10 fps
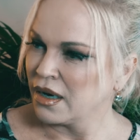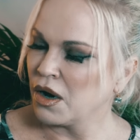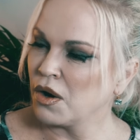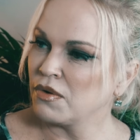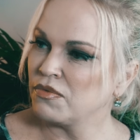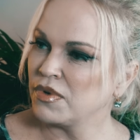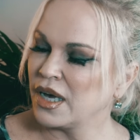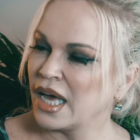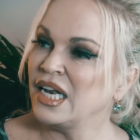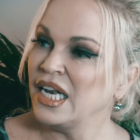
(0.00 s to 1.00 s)
of uh,
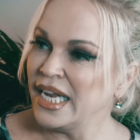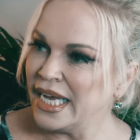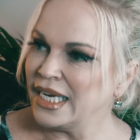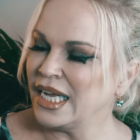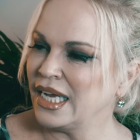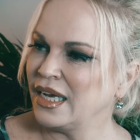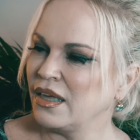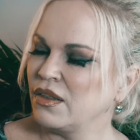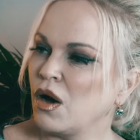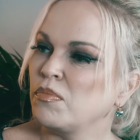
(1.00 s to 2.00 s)
and leading the